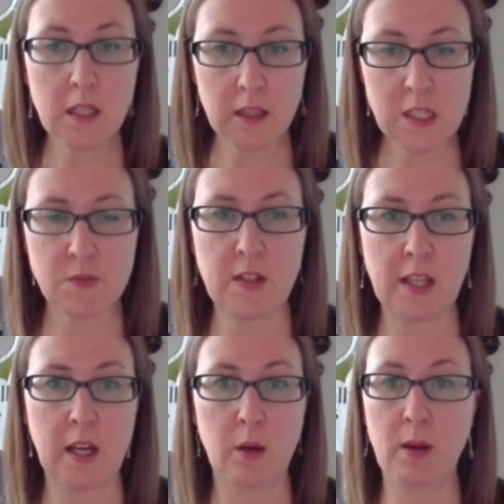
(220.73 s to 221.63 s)
This
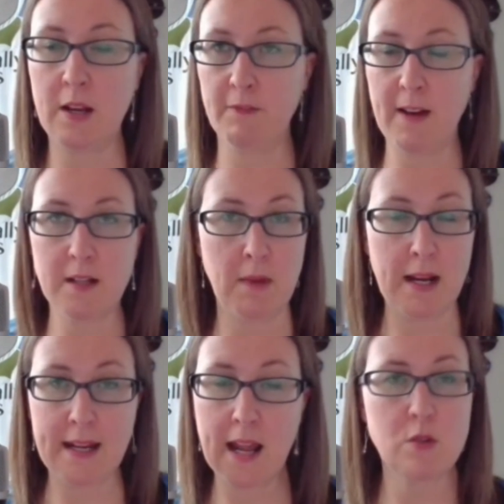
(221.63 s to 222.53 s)
video, in fact, my
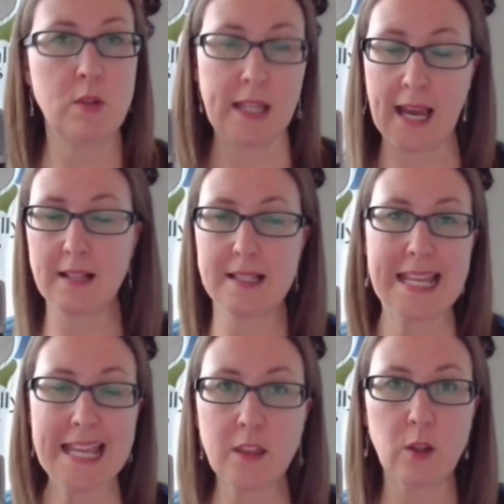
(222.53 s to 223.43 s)
Naturally Cats
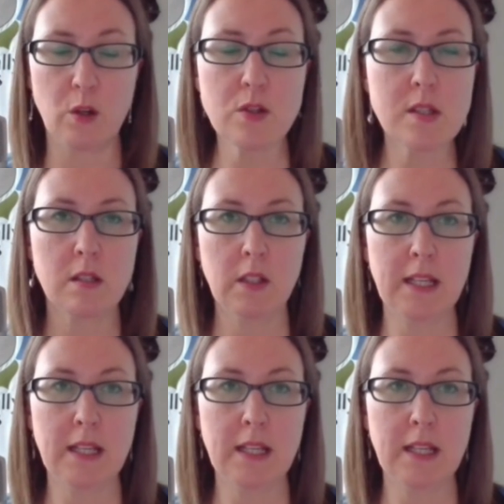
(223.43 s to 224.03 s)
ethos